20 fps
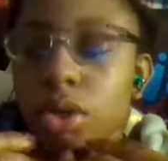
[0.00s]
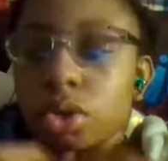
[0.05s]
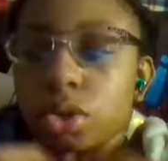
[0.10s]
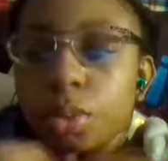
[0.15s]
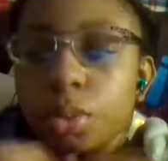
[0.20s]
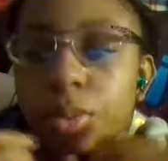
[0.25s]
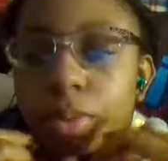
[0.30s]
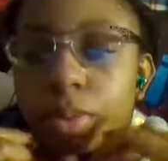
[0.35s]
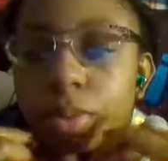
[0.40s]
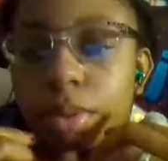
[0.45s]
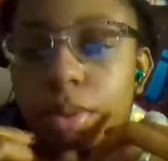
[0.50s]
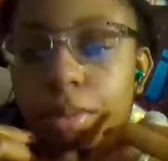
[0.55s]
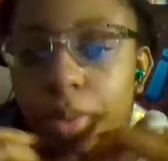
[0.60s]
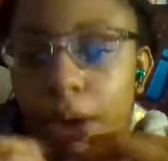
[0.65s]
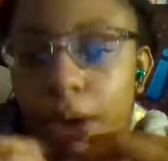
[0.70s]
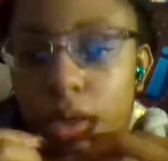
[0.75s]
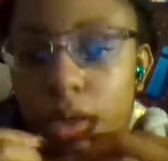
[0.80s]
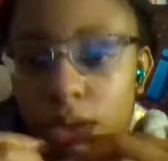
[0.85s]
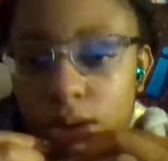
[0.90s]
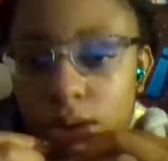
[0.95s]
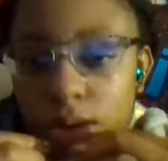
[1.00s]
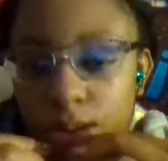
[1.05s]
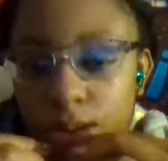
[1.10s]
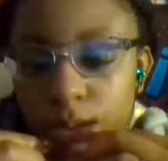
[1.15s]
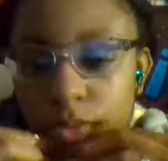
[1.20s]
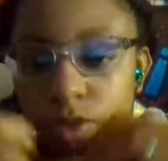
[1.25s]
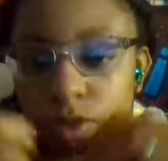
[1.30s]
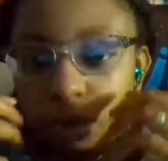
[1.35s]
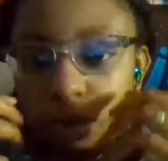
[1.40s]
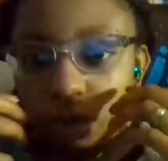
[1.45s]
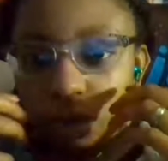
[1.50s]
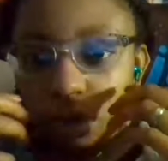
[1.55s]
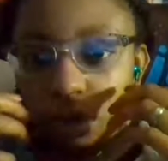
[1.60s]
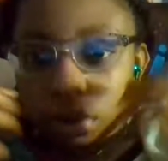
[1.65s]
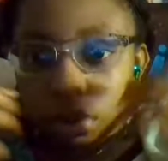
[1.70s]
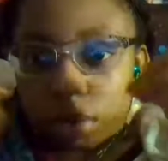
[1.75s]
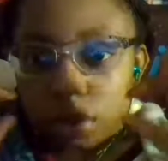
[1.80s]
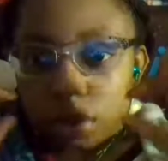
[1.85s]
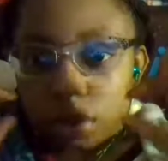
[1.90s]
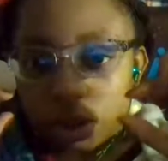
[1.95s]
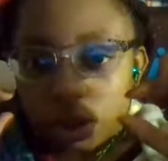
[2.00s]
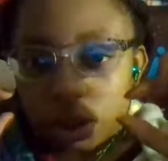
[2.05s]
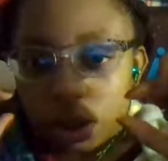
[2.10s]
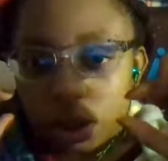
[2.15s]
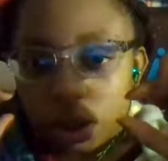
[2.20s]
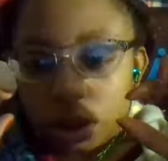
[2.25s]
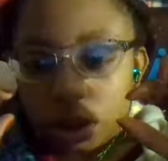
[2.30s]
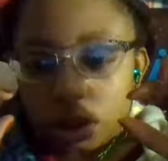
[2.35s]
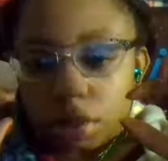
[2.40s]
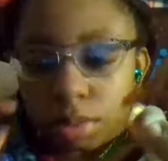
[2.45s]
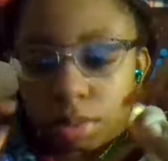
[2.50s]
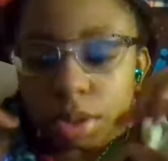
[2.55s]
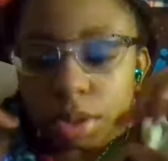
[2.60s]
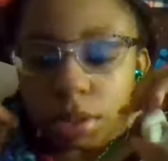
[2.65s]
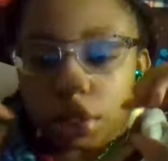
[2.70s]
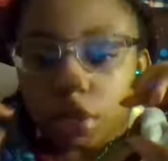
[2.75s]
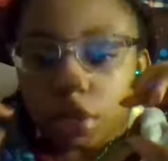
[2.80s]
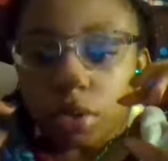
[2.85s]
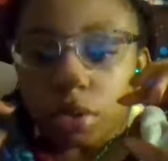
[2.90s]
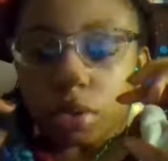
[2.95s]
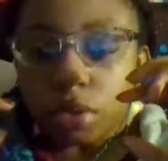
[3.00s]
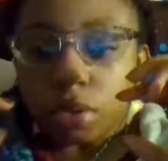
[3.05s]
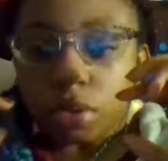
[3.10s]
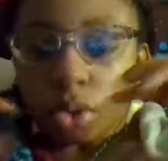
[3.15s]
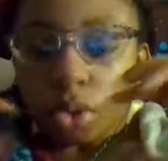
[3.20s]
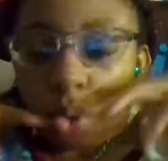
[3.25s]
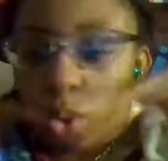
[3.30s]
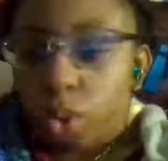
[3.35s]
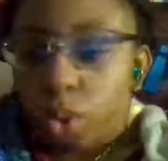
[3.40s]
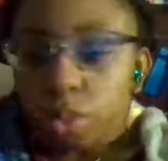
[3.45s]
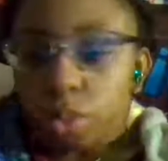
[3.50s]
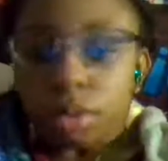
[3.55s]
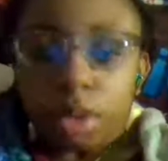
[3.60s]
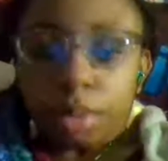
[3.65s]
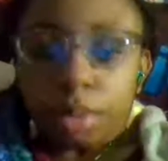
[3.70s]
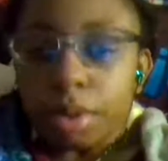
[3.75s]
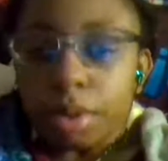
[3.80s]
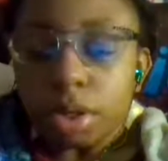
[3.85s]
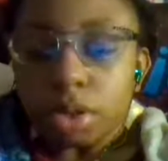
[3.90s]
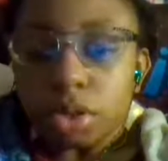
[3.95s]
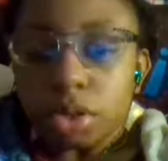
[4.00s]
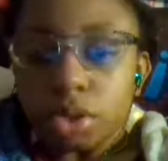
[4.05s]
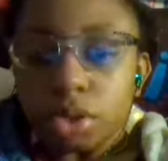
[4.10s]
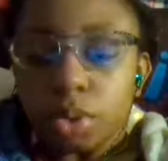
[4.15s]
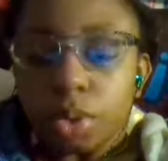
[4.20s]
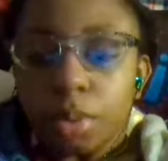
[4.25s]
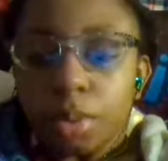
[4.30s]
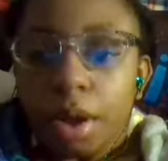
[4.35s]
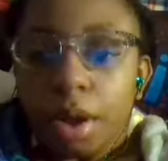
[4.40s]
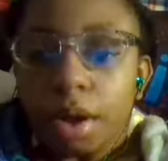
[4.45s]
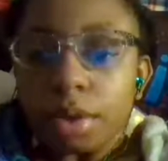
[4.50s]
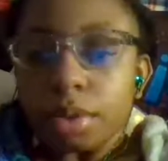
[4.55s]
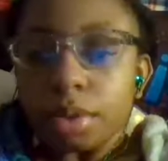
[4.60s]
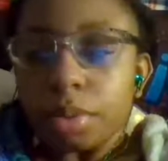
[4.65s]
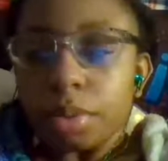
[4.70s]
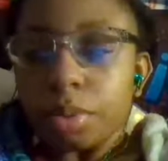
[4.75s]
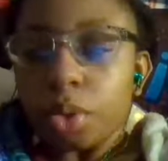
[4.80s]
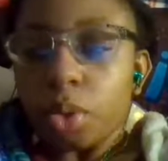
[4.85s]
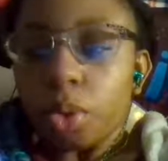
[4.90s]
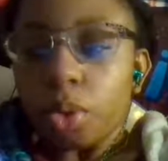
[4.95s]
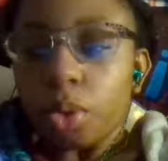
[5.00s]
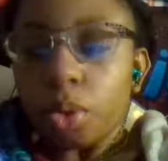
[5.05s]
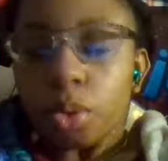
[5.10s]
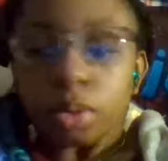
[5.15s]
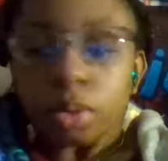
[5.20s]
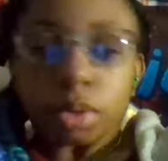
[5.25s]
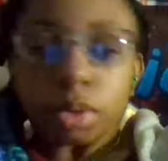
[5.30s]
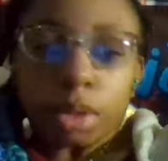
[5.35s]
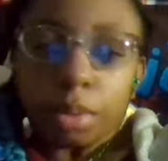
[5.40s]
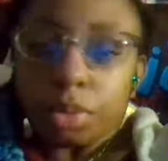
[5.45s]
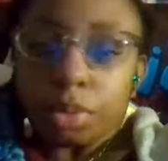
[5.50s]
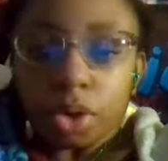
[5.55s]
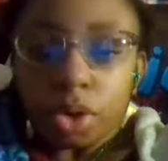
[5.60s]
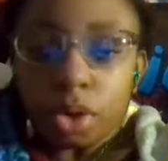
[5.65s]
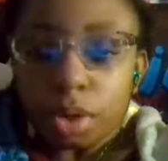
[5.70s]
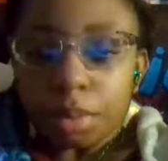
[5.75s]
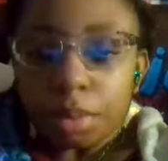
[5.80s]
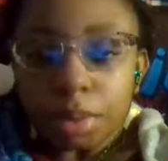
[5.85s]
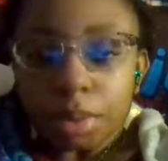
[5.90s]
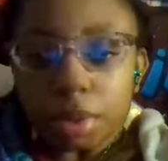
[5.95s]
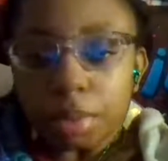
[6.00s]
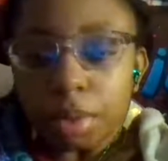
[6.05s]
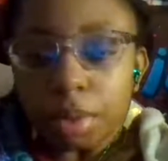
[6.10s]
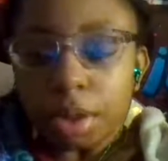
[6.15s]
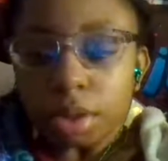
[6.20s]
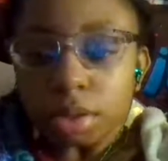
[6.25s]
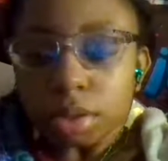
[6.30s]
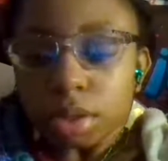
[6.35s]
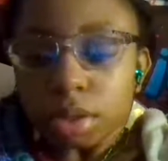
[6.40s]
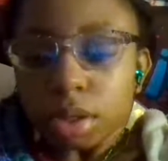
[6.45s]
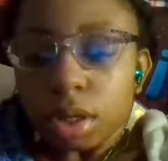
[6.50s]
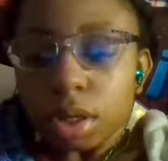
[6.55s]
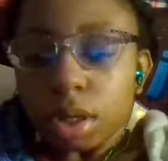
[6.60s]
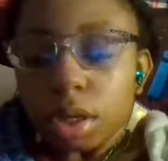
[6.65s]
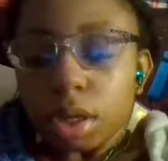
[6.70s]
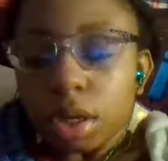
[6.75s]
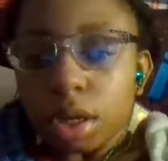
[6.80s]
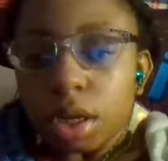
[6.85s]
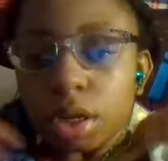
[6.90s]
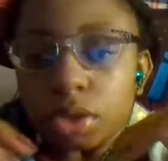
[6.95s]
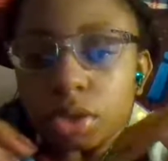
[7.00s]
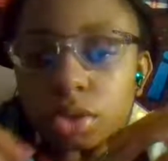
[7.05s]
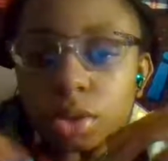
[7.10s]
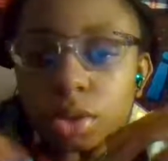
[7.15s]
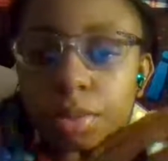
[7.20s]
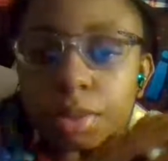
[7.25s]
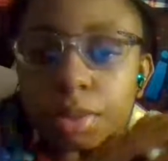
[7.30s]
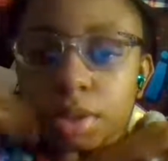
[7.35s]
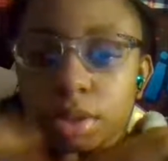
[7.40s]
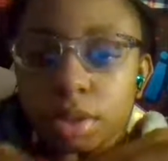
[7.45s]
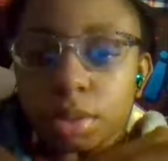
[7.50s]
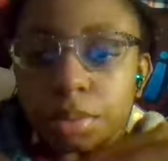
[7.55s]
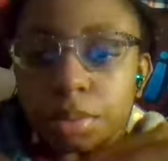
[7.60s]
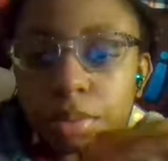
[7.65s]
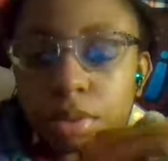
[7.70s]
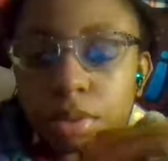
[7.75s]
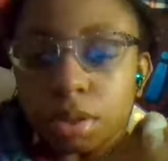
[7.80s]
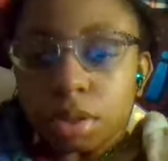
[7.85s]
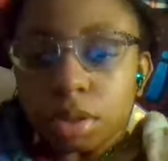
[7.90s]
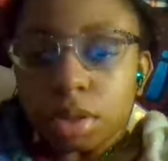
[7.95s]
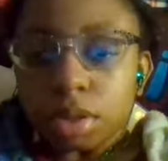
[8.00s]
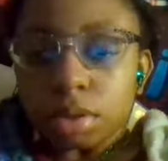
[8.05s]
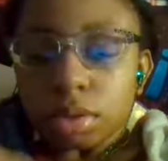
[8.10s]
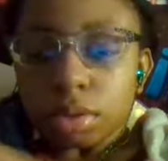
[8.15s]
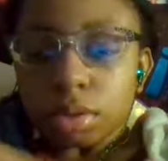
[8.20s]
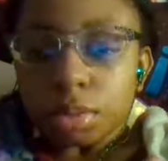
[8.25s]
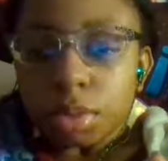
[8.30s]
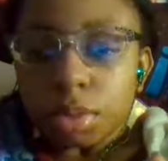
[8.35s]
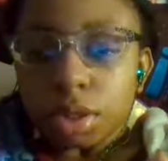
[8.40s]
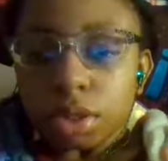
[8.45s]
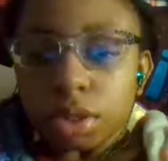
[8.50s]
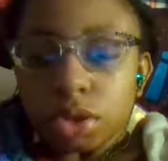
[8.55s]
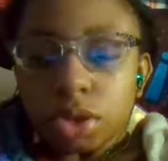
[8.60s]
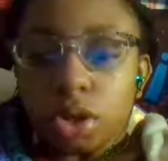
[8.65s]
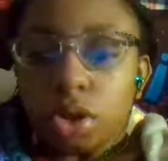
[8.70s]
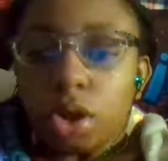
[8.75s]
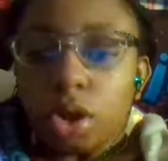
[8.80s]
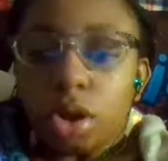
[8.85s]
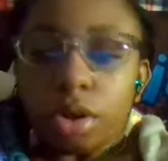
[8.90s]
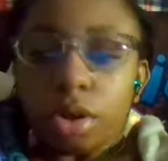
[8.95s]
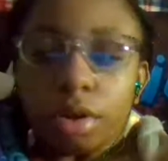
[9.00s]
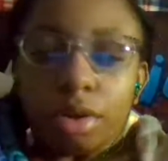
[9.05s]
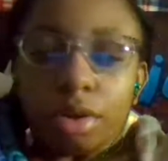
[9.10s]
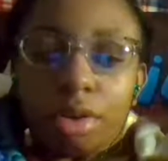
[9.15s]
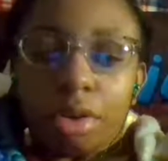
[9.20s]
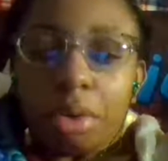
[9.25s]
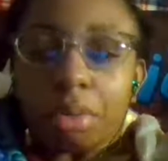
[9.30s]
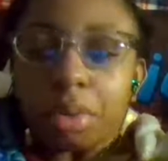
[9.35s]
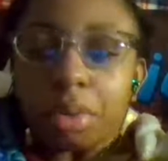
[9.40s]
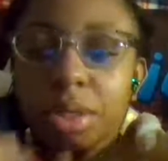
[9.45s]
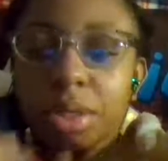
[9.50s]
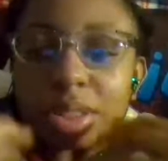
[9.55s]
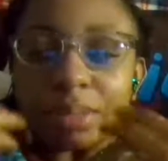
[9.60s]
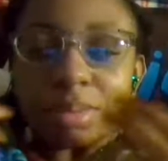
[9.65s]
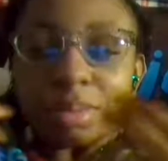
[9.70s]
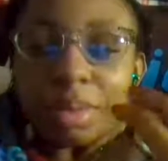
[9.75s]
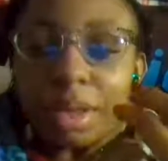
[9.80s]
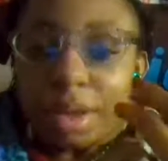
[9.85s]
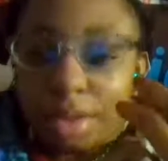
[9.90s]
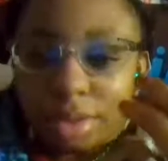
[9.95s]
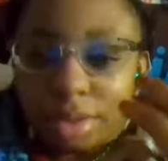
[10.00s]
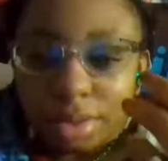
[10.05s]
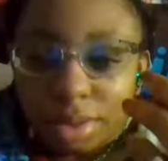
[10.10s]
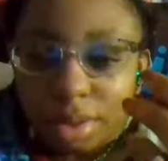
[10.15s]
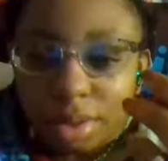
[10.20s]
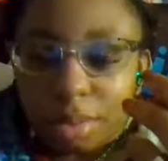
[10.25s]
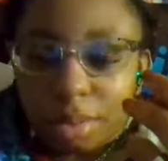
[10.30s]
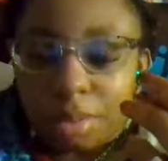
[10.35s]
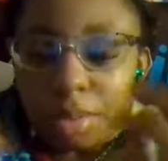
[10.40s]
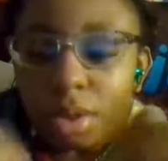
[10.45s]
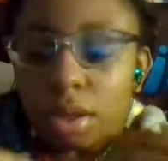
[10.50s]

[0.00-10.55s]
Don't be mad at them for the littlest things because then the whole time that you are mad at them, the whole time they're gonna be depressed, and it's gonna be deeply because they're not gonna know. Explain it to them.